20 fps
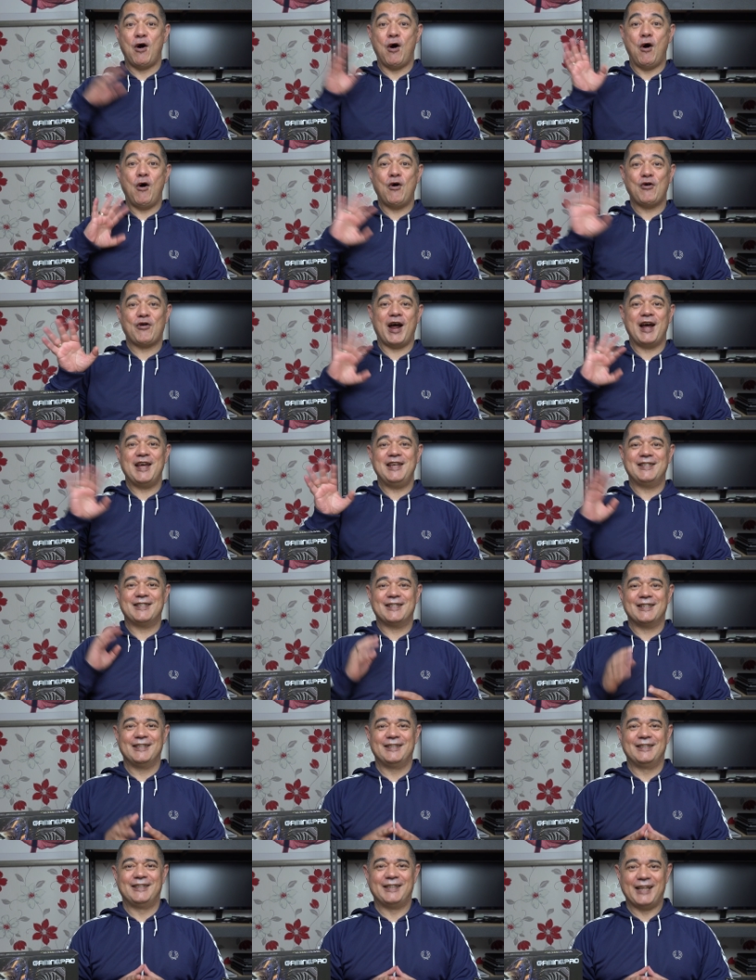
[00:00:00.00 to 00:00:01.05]

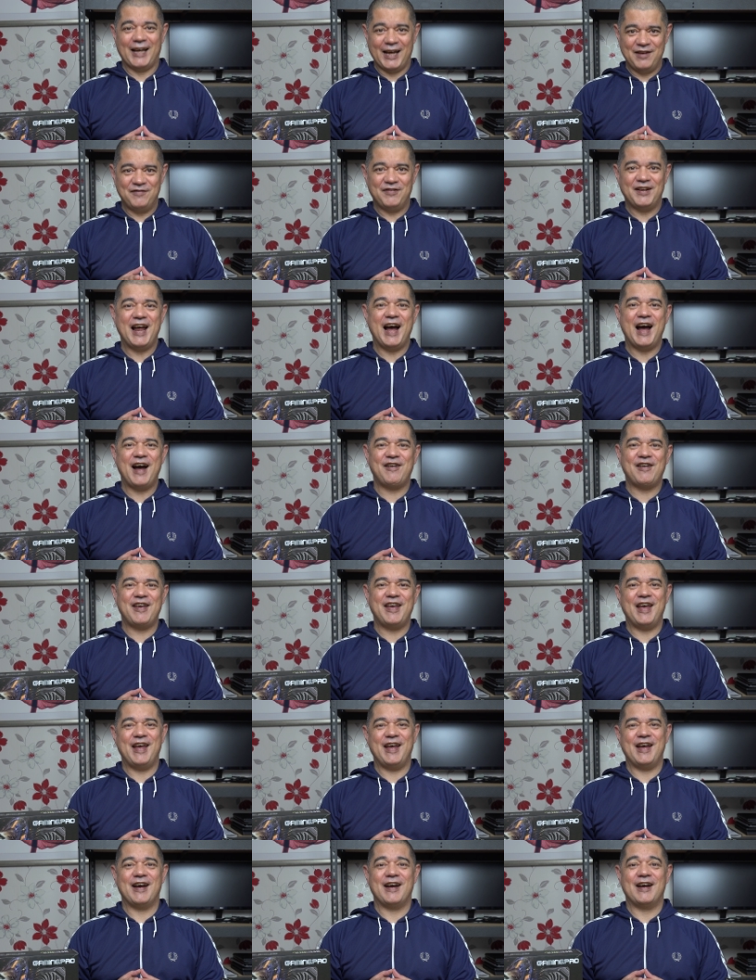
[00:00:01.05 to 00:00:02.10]
Alright, David Harry
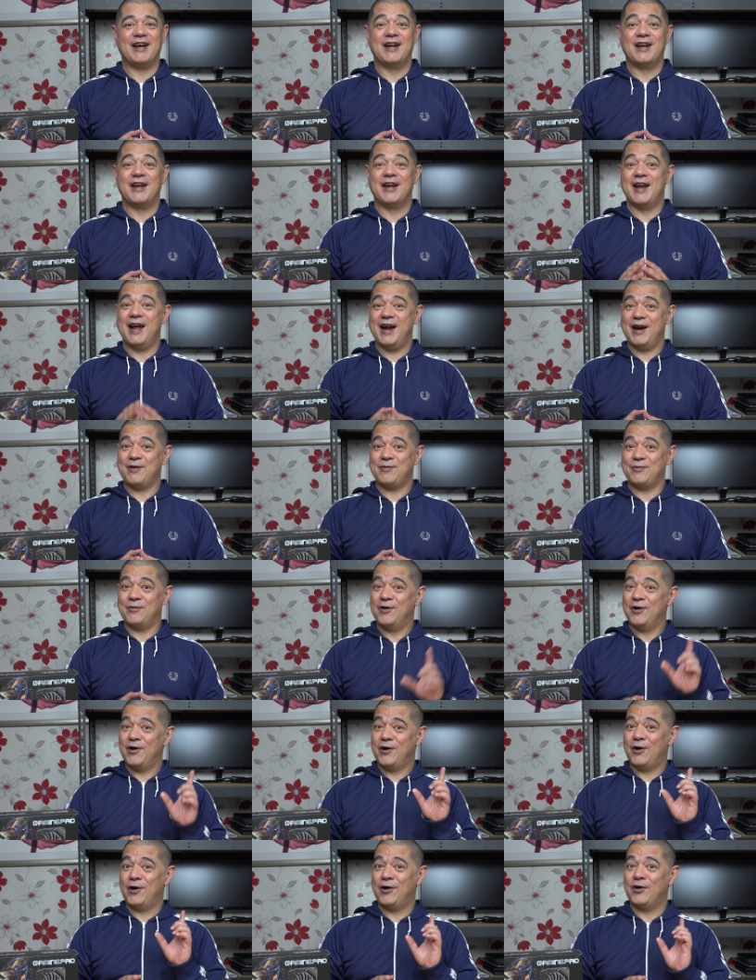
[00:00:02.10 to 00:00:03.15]
here. Now,
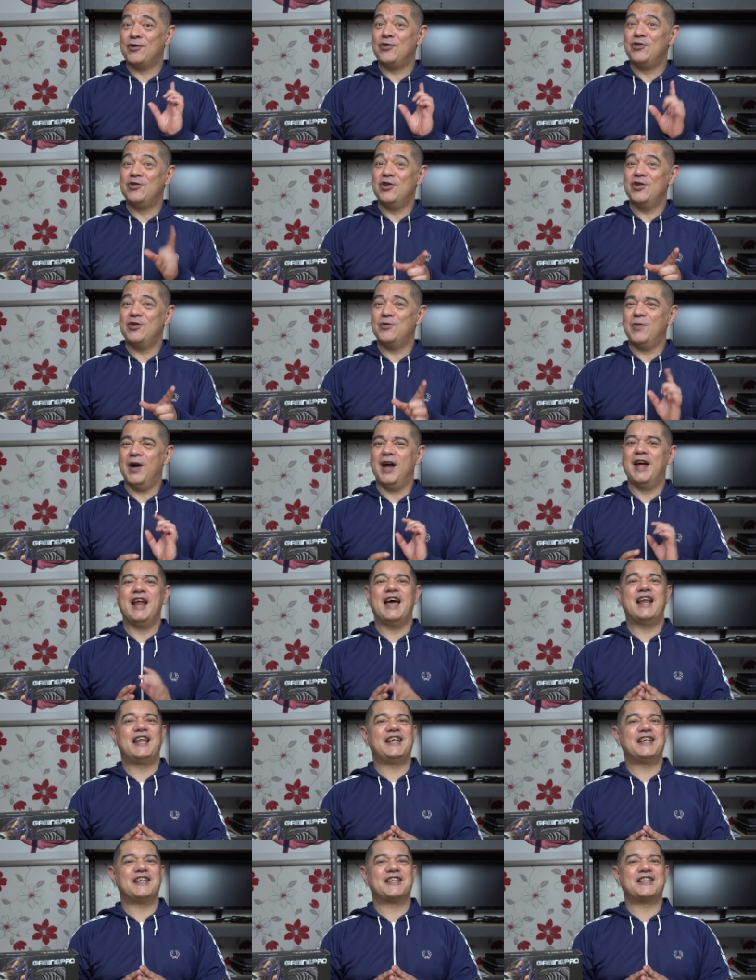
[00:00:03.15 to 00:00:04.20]
are you an
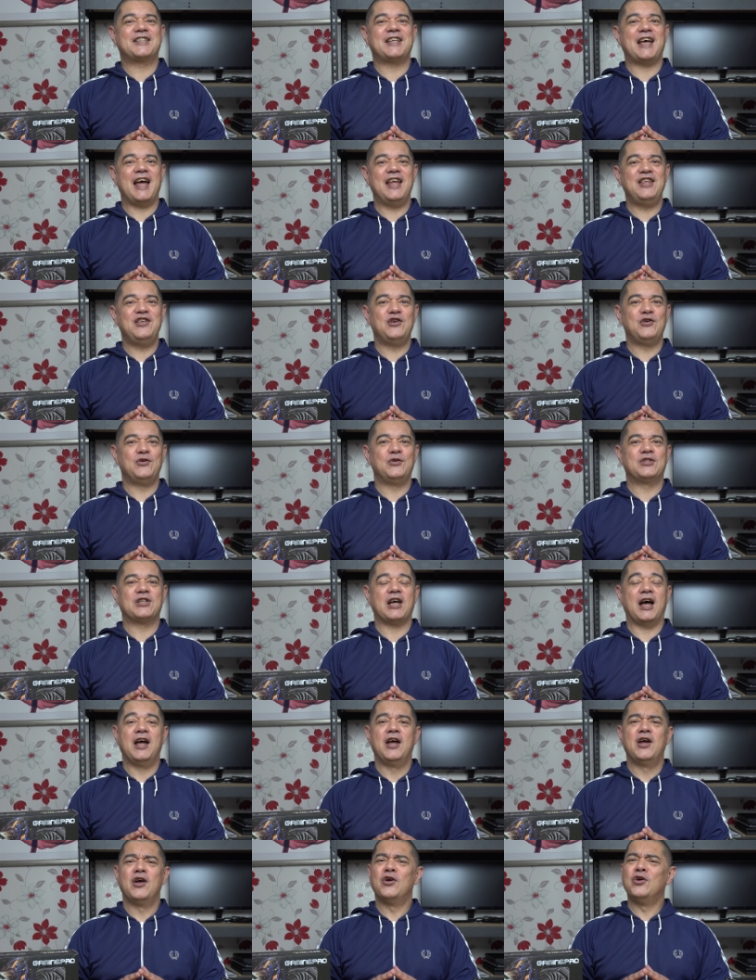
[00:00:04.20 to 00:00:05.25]
EDIUS 10
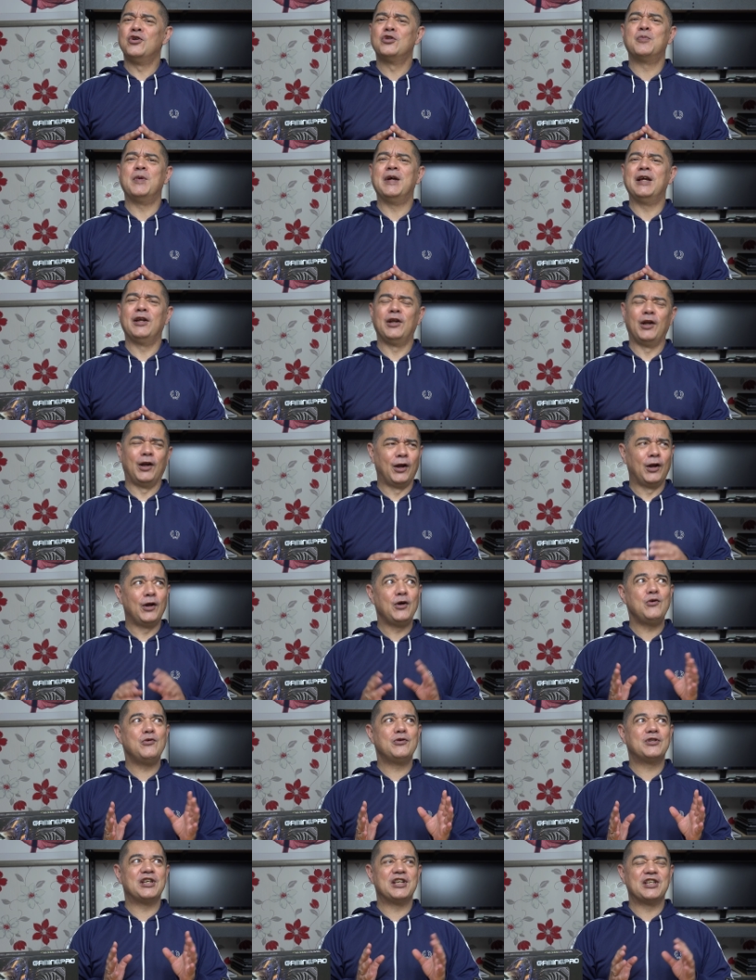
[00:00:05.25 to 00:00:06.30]
user who's been
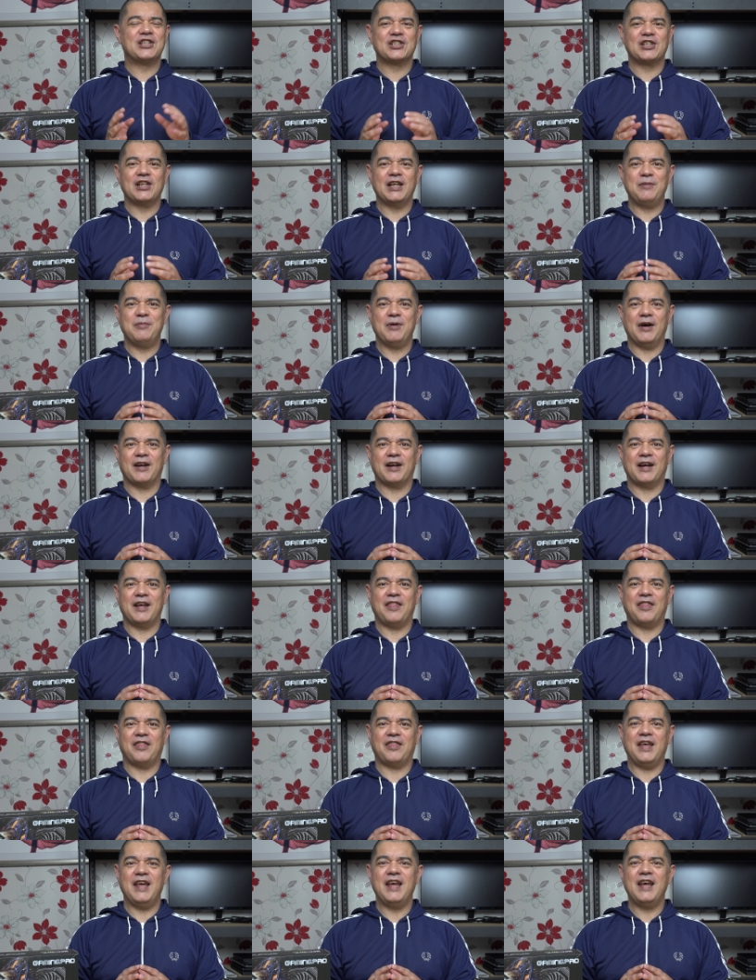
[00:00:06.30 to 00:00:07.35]
losing sleep at night
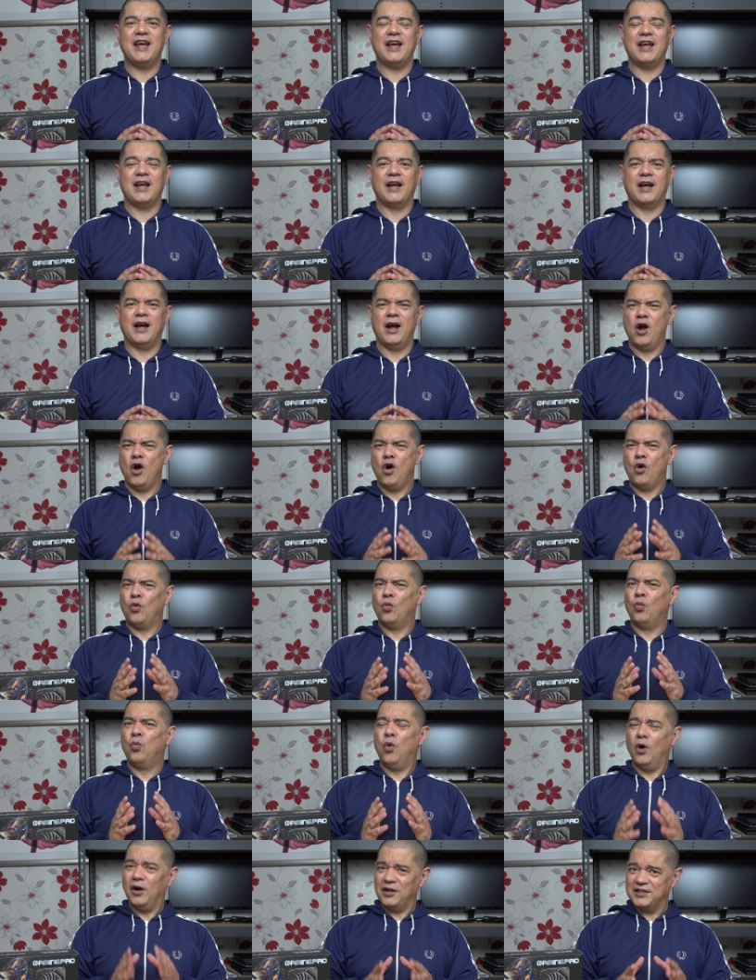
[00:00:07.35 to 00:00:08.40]
thinking,
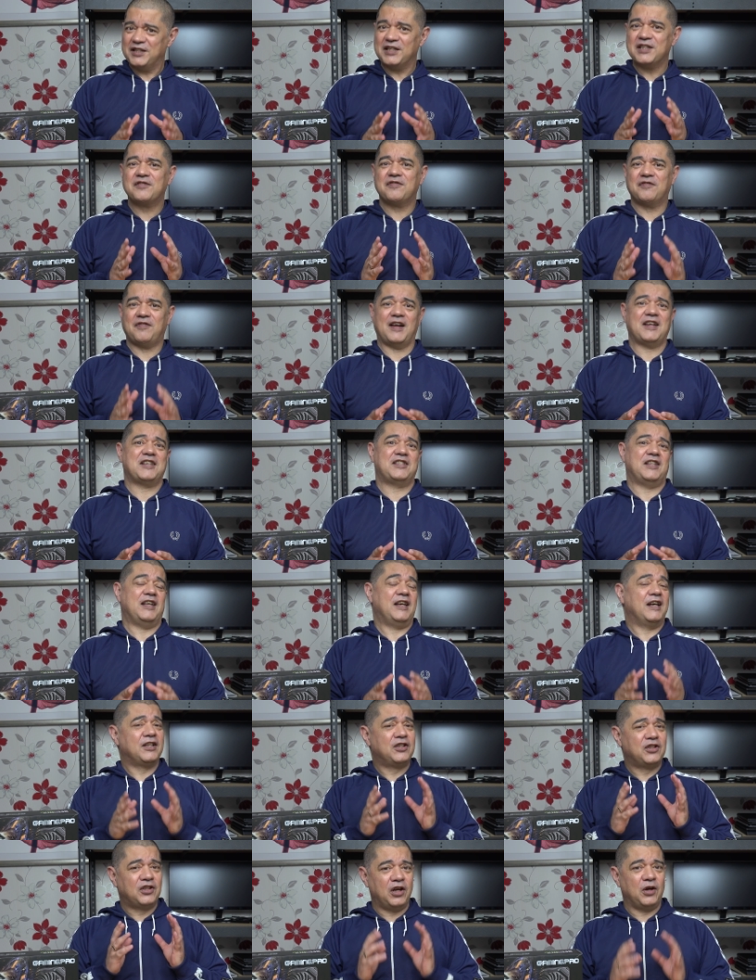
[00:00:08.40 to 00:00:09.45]
what is faster
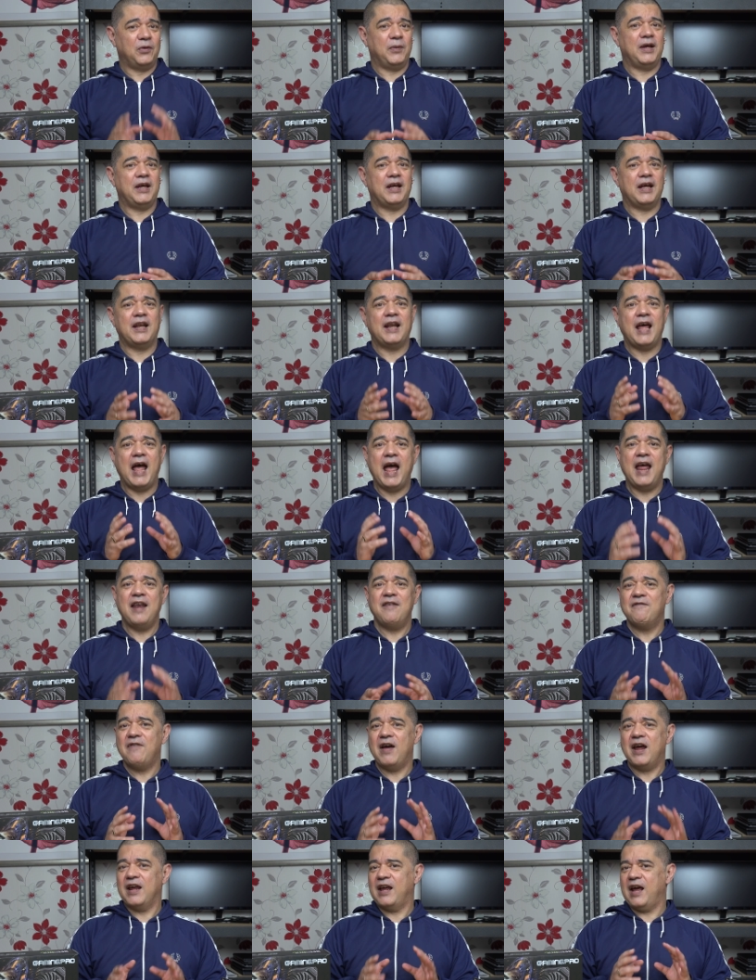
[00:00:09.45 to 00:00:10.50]
at doing an
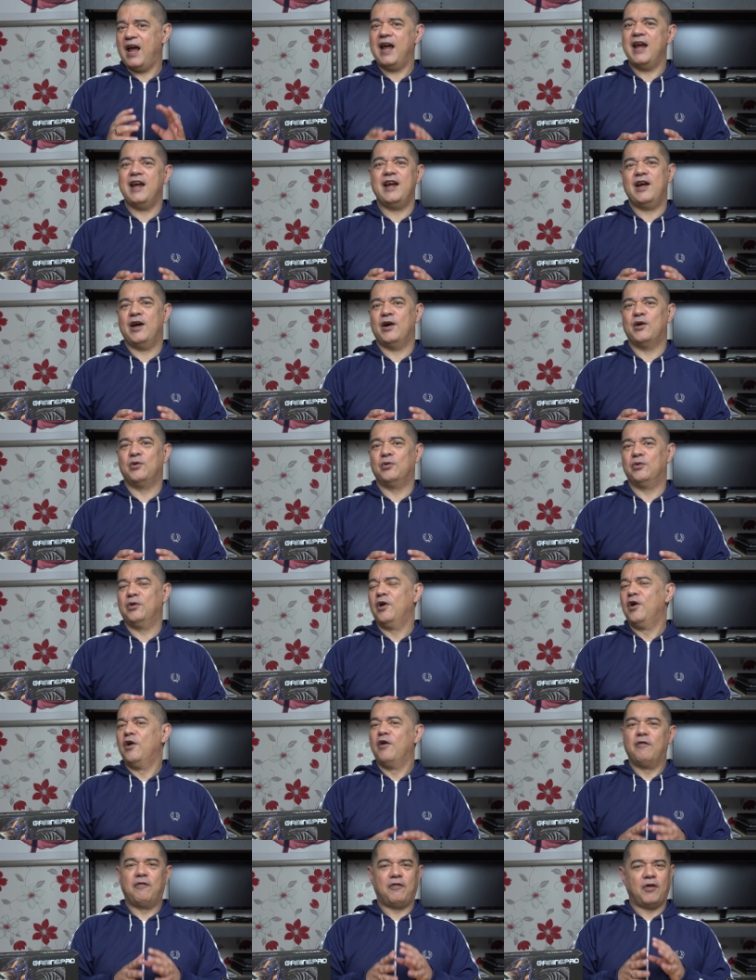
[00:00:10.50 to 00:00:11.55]
NVENC encode
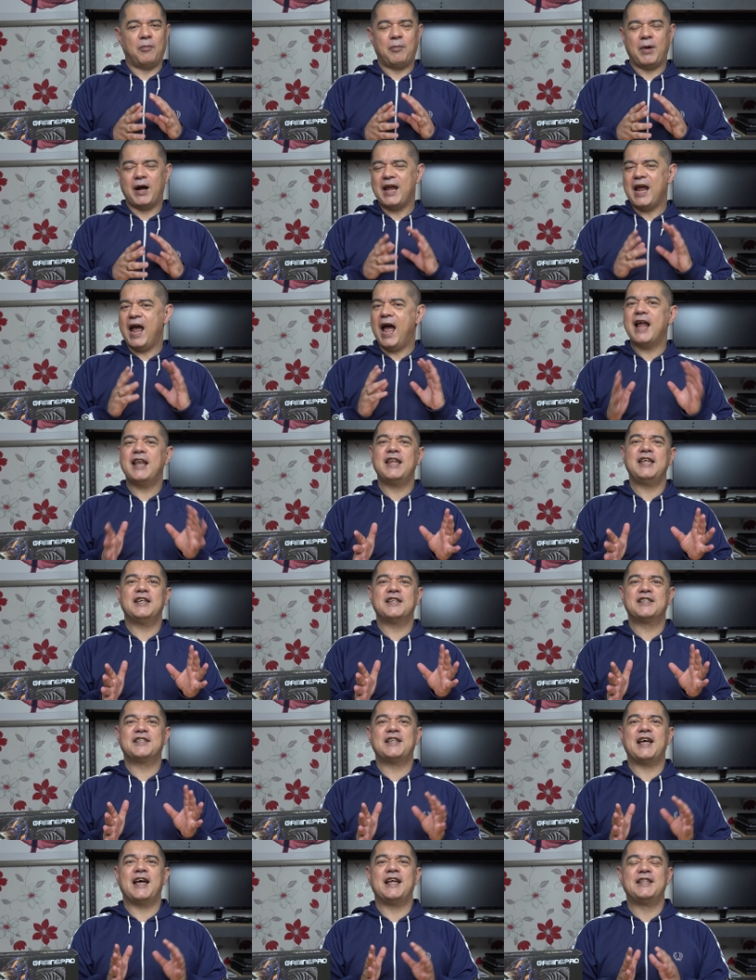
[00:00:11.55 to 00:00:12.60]
from my
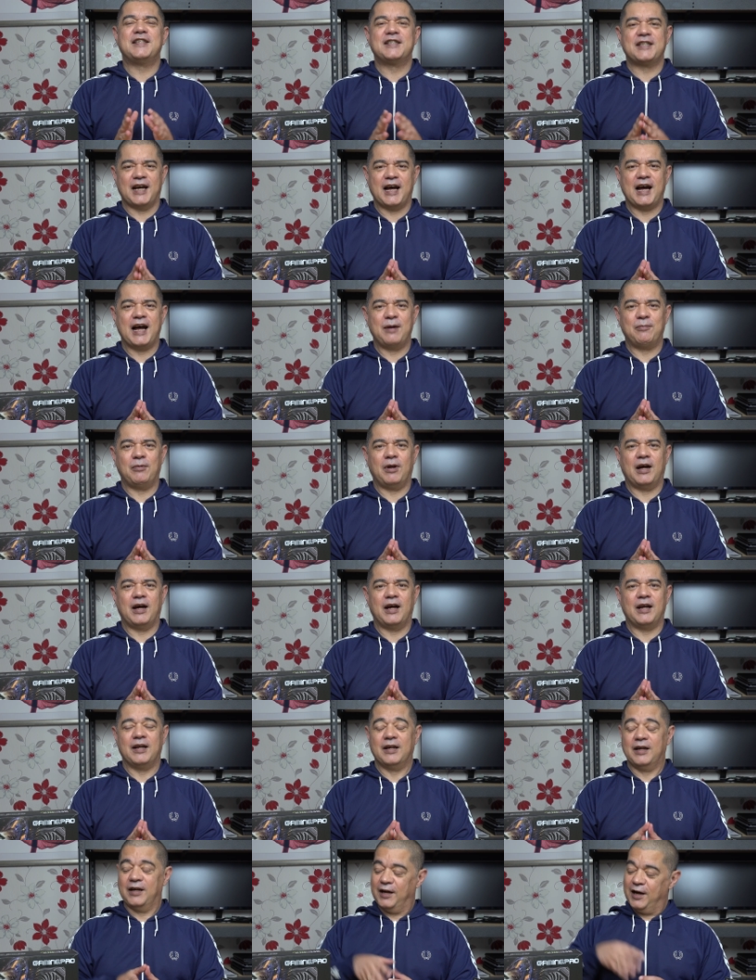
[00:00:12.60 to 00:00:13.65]
EDIUS 10
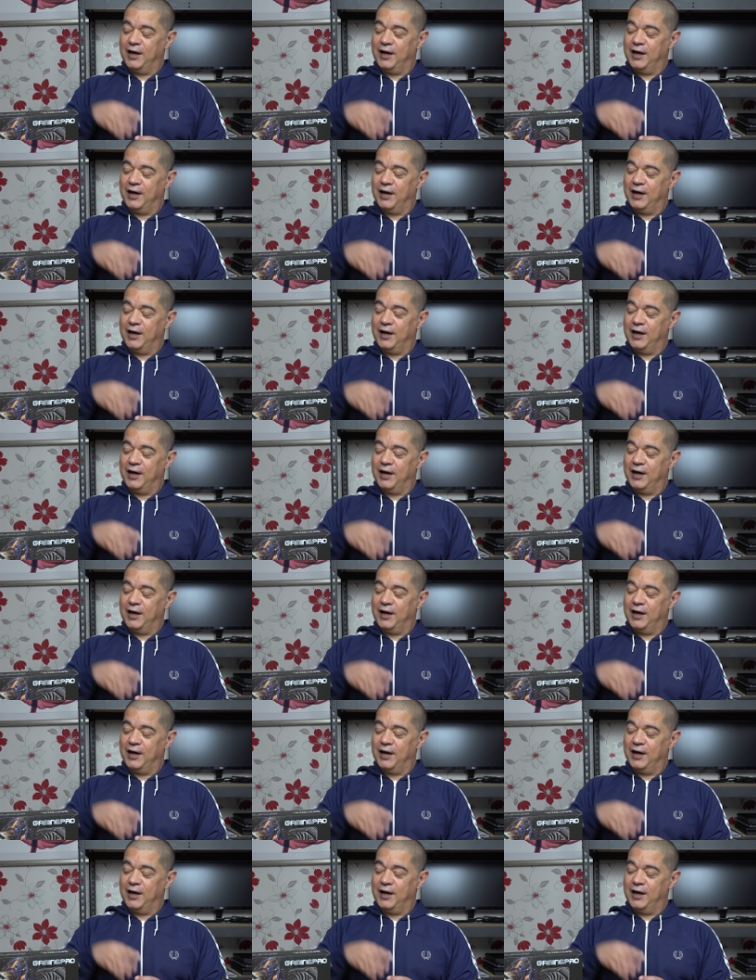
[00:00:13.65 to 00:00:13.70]
timeline?